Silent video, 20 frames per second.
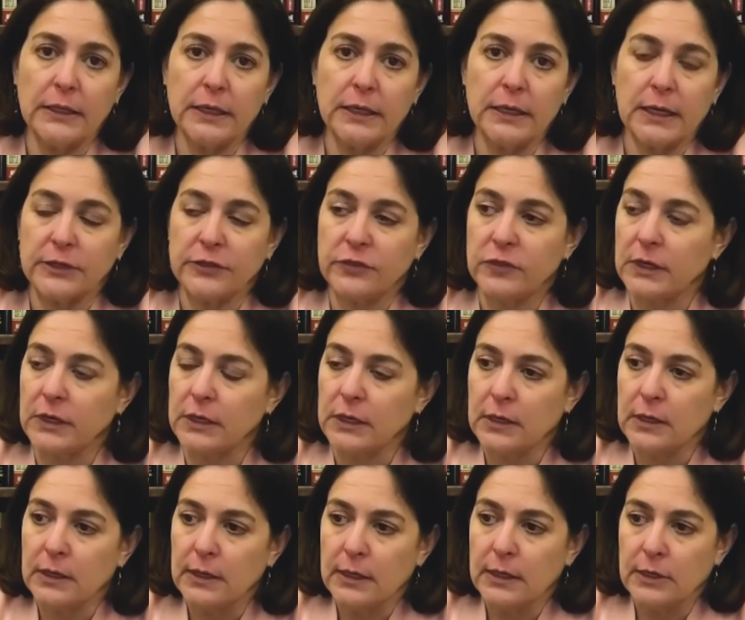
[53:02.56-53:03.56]
And I think
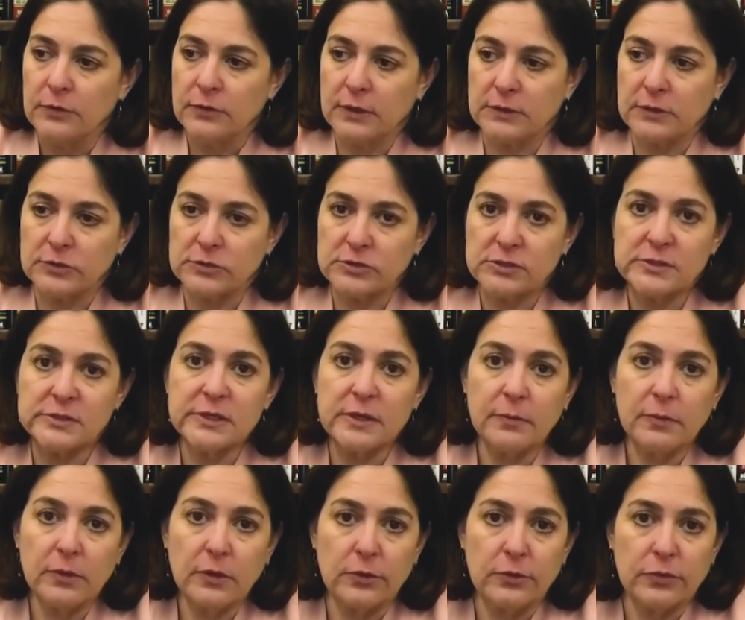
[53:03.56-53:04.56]
that there's a
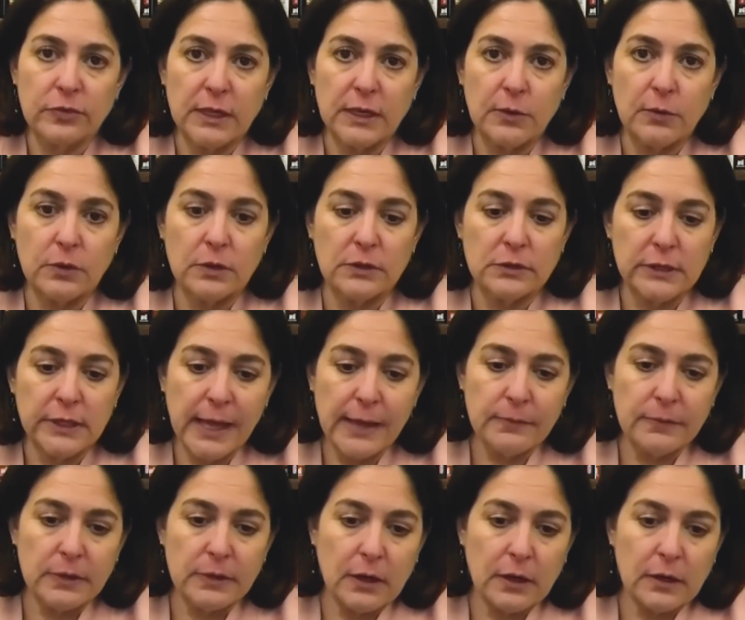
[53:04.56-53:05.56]
similar thing with
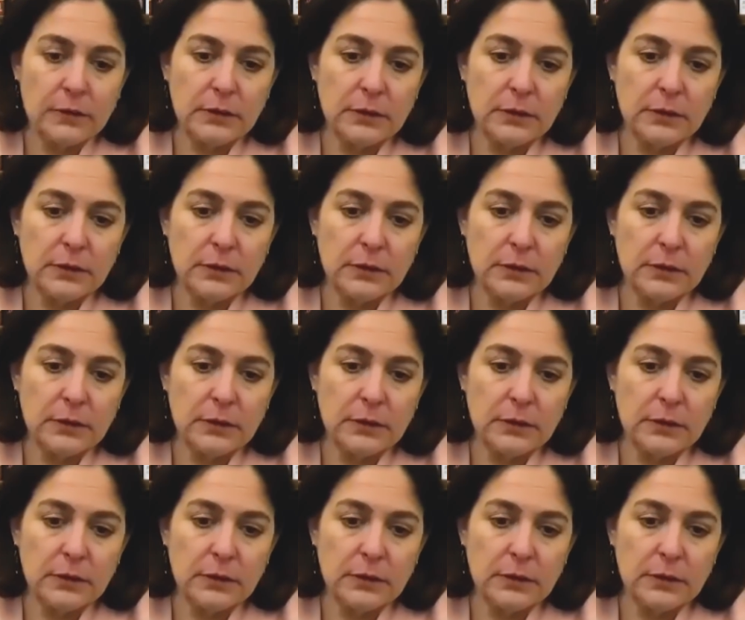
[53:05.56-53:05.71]
Lebanon.